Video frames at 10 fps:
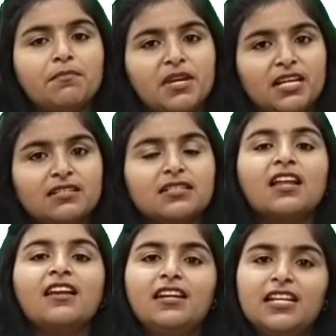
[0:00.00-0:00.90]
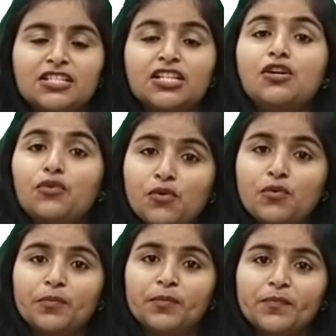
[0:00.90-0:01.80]
means little
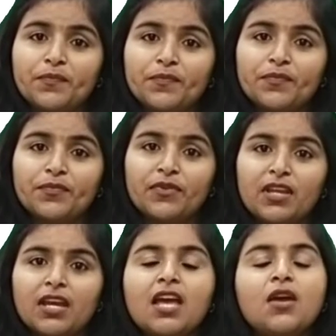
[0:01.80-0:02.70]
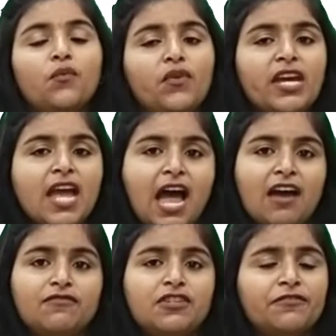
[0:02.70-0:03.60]
room. We
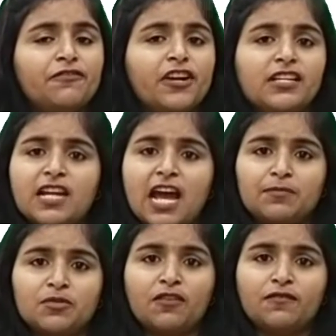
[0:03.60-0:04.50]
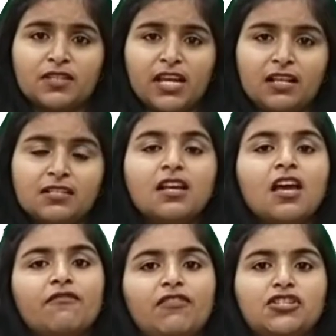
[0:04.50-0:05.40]
have different types of cells
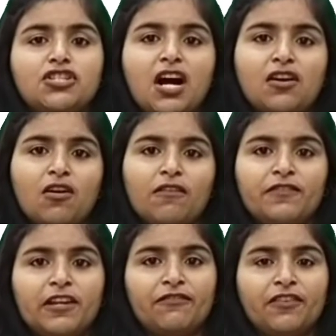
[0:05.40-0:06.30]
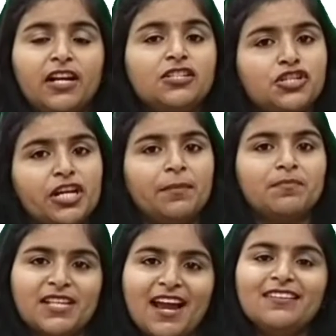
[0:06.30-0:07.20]
which are of different
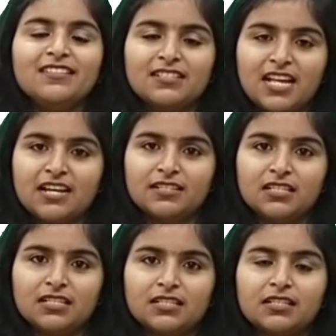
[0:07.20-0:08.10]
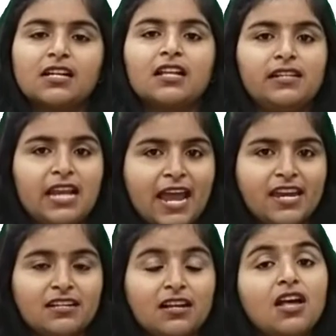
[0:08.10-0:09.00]
shapes and sizes,
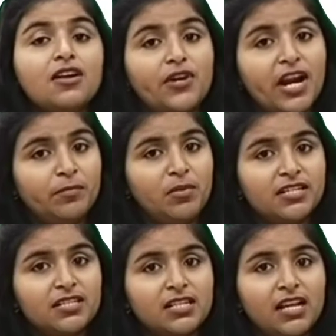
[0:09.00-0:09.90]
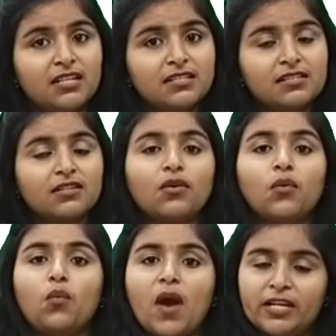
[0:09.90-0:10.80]
like red blood cells,
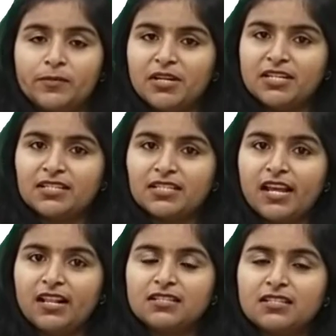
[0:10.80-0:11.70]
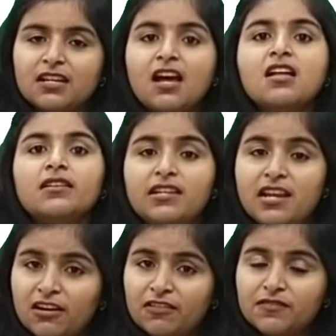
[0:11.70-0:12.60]
white blood cells,
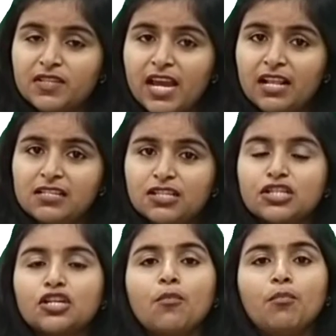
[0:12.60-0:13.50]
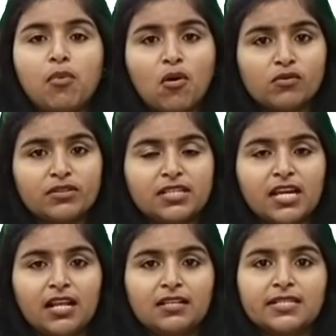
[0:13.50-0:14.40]
nerve cells, bone
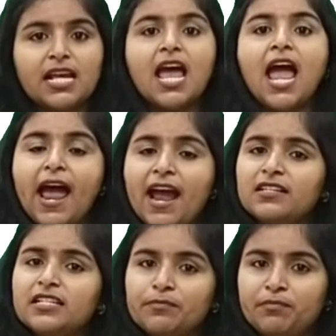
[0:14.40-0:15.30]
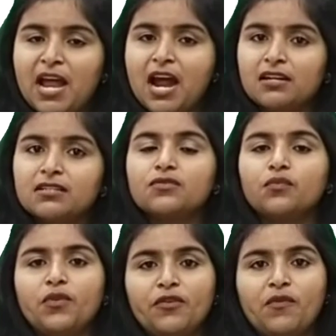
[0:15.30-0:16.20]
cells, and in plants
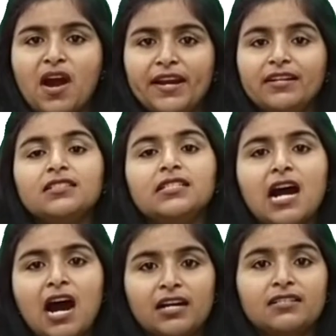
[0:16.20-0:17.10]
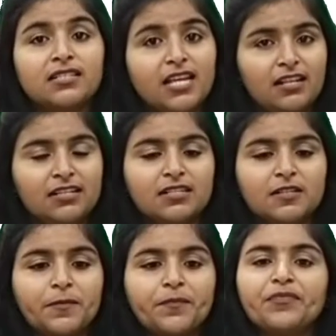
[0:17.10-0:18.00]
we find guard
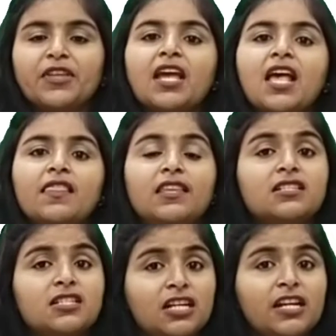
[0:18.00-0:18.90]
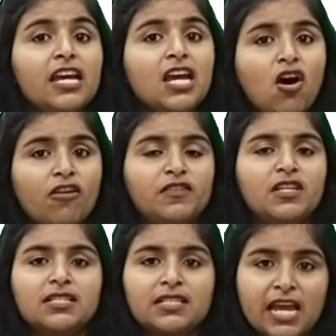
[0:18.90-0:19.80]
cells. The study of
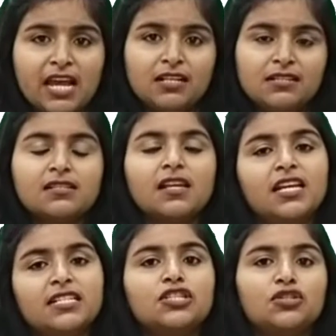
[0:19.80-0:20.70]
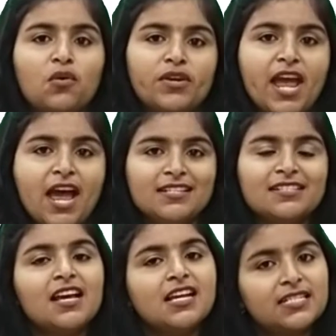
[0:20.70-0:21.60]
these cells is known
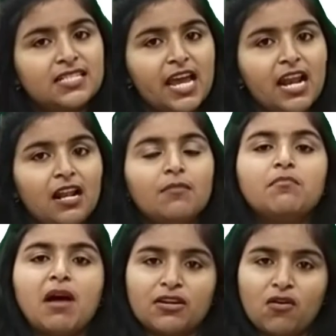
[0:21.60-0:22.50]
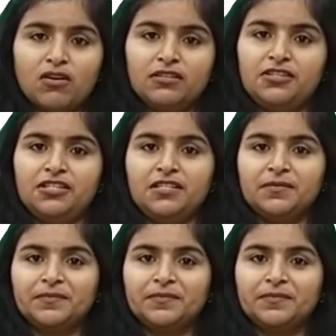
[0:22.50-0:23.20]
as cell biology.